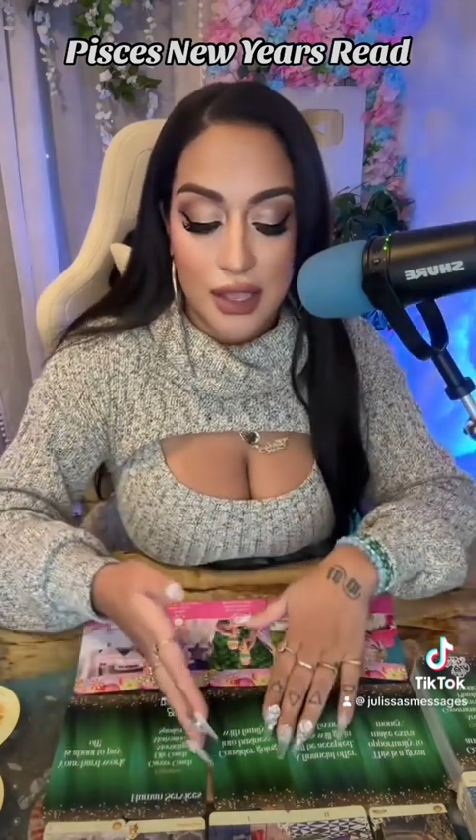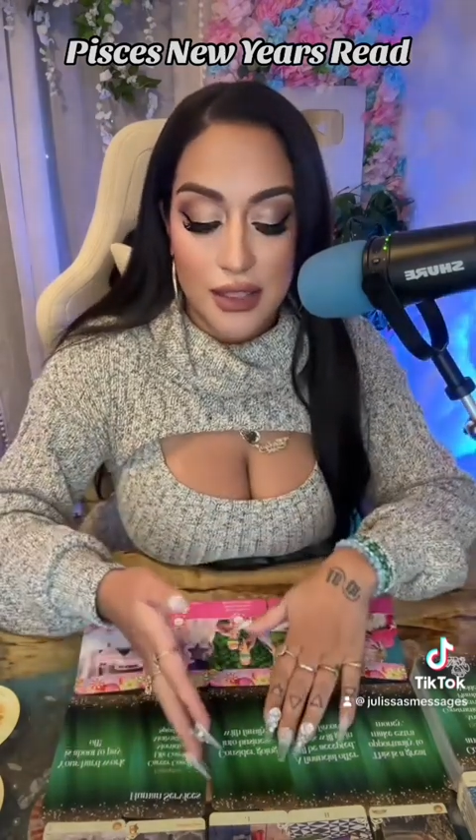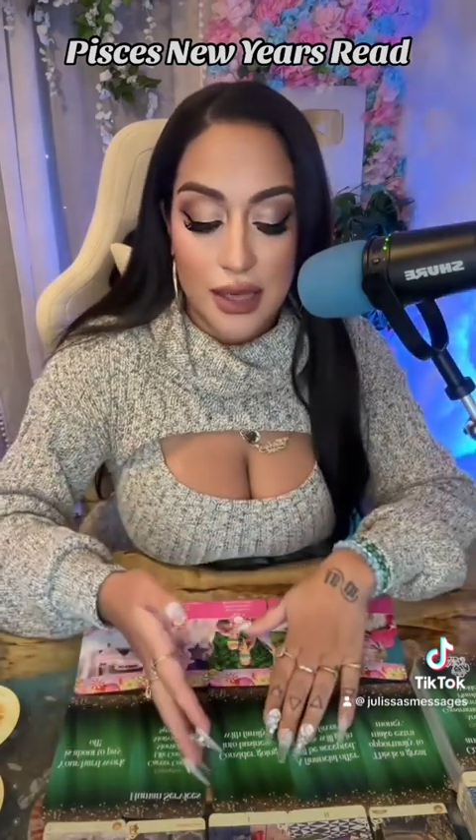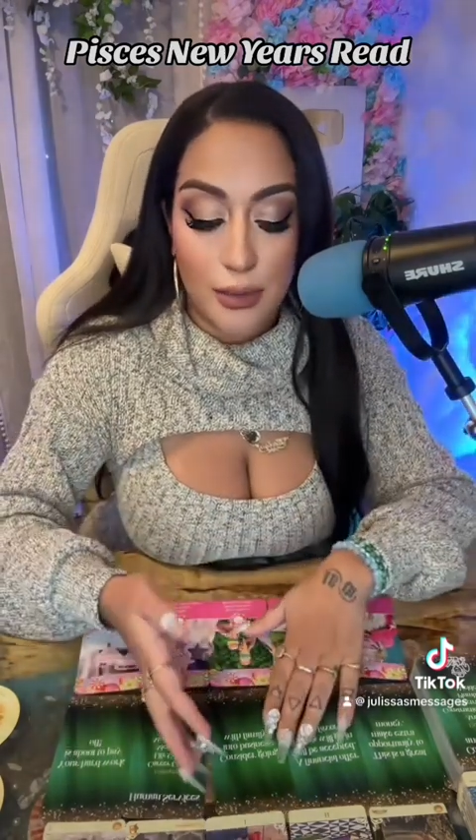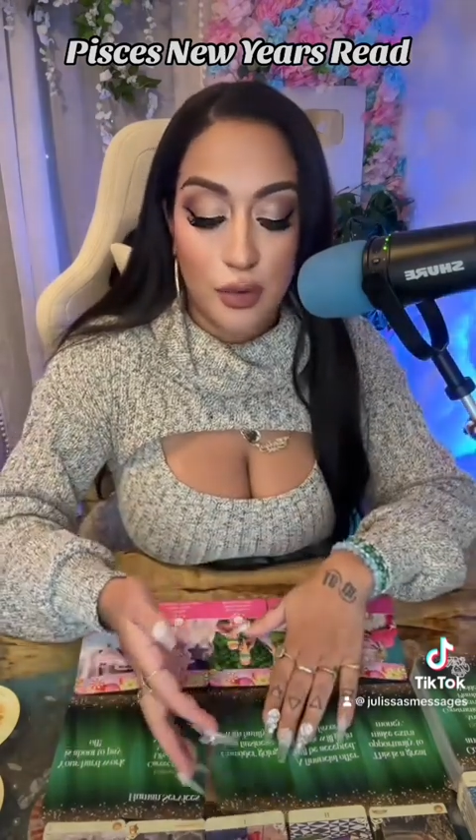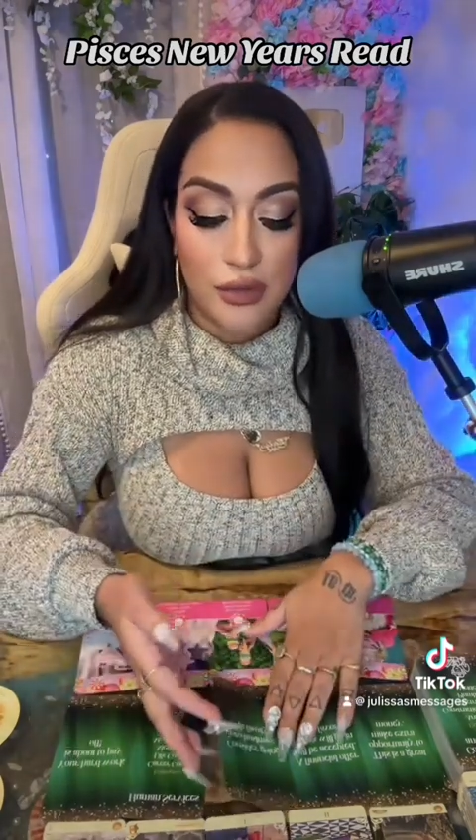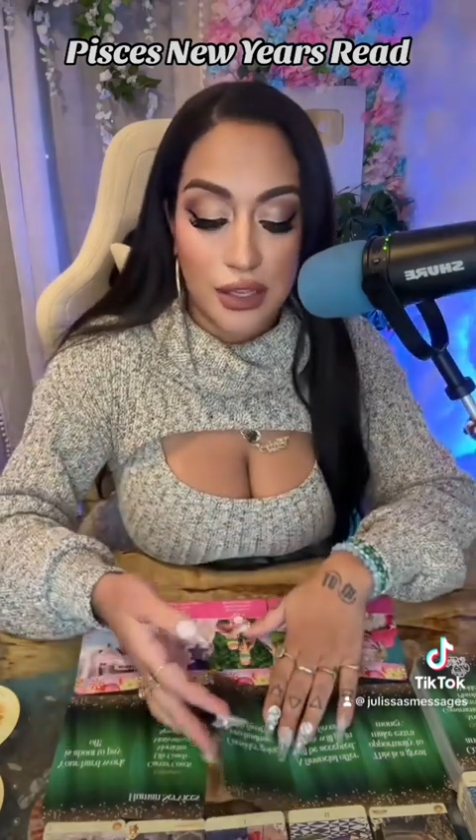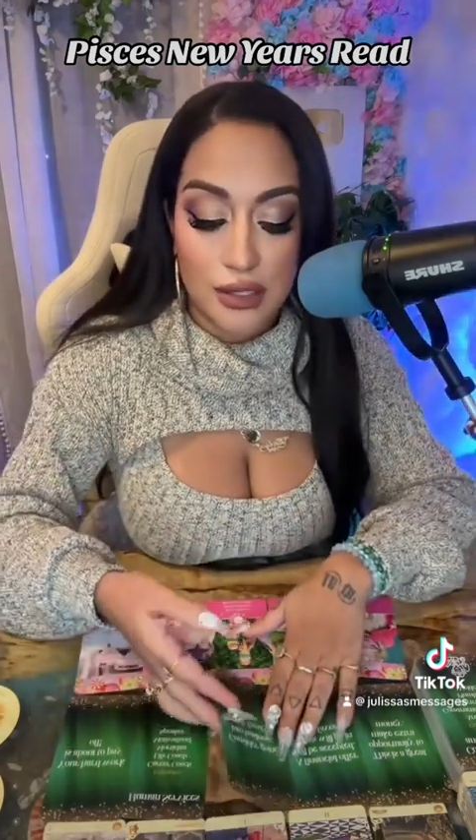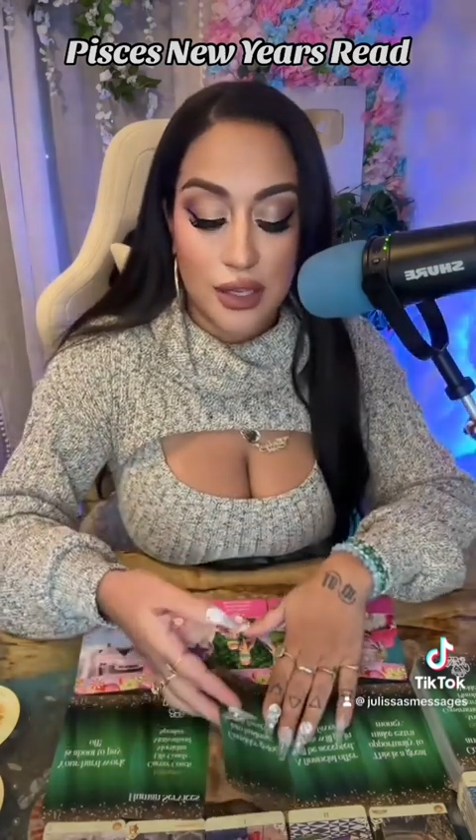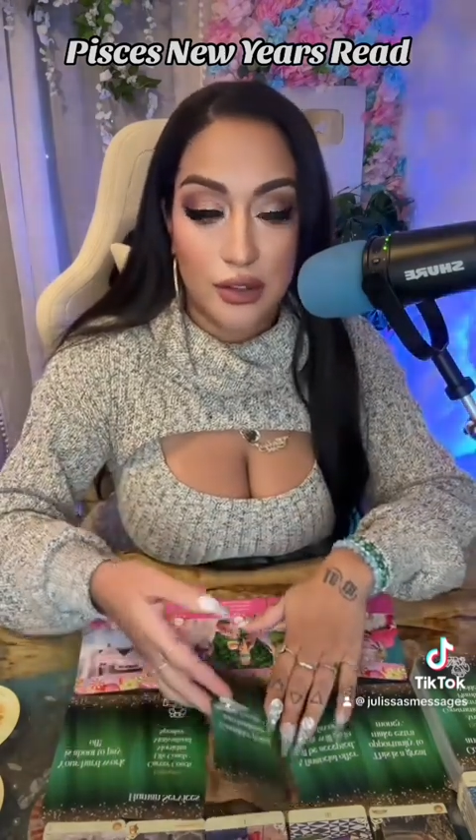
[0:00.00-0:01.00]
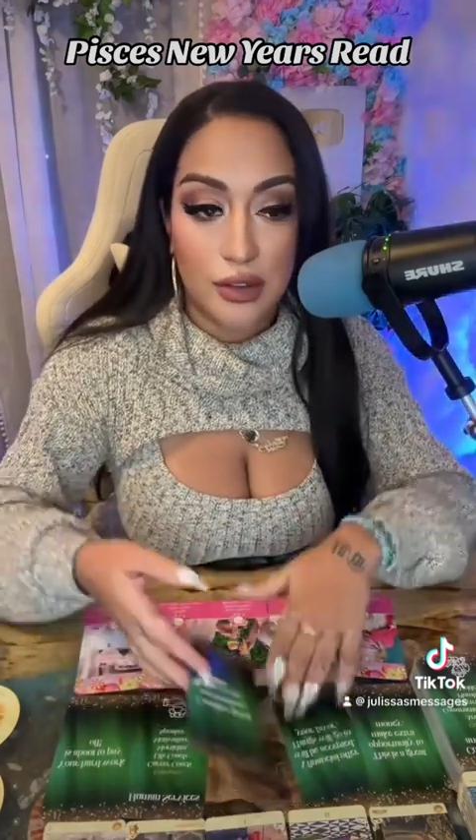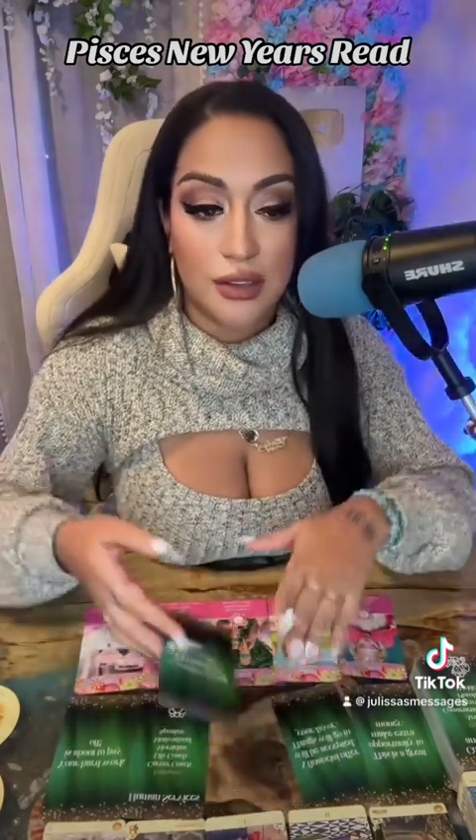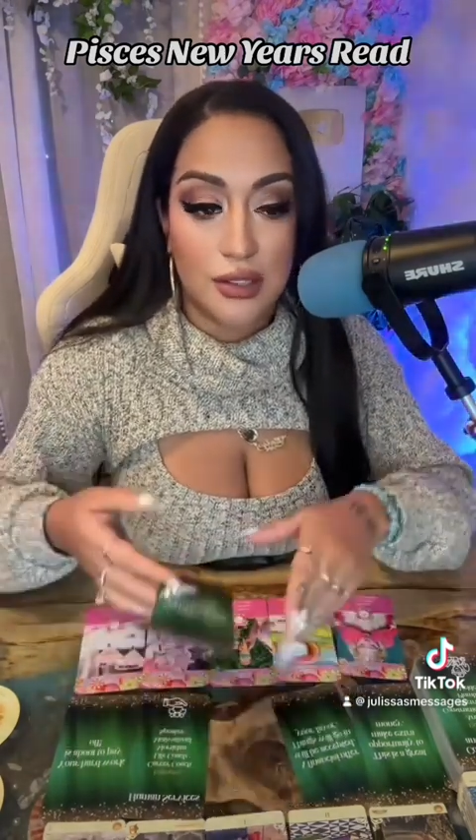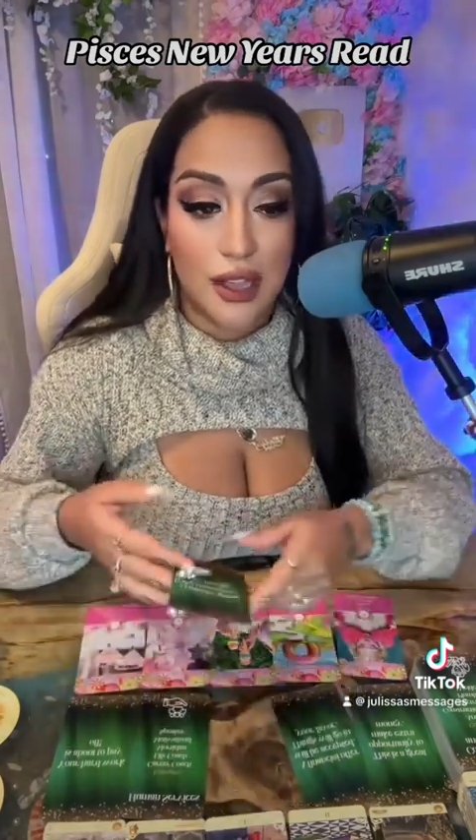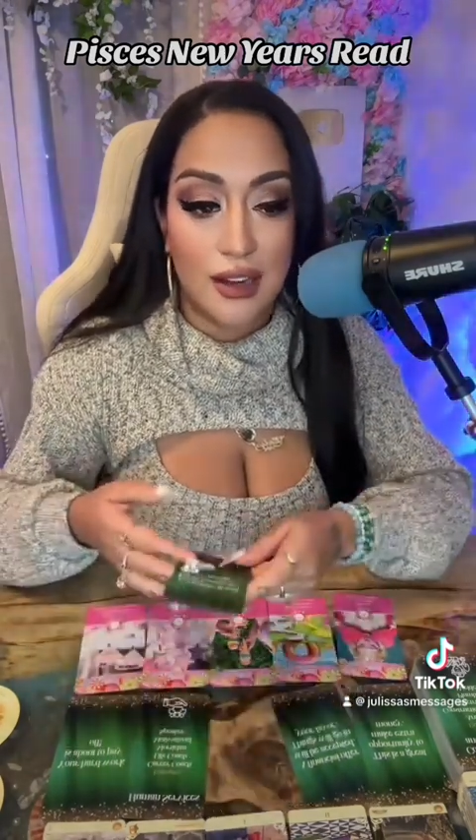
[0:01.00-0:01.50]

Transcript: that motivates others, kind